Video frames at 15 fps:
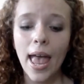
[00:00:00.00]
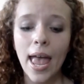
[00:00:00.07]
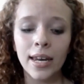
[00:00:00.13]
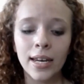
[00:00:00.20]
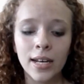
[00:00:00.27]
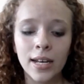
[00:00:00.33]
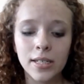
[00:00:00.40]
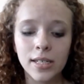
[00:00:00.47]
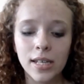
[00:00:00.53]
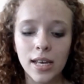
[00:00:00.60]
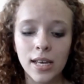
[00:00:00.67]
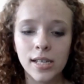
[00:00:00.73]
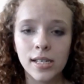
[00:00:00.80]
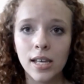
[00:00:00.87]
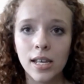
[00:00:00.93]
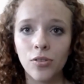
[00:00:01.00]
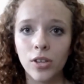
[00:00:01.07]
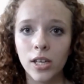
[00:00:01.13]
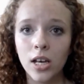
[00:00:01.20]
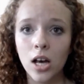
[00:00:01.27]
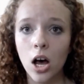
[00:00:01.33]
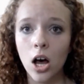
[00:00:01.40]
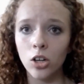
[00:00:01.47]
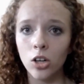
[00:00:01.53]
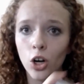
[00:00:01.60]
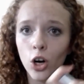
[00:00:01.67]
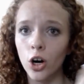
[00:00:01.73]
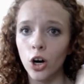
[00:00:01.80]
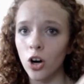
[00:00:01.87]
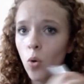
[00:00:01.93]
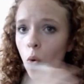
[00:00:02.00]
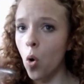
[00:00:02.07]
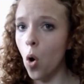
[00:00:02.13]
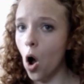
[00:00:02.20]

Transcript: and it is in the color...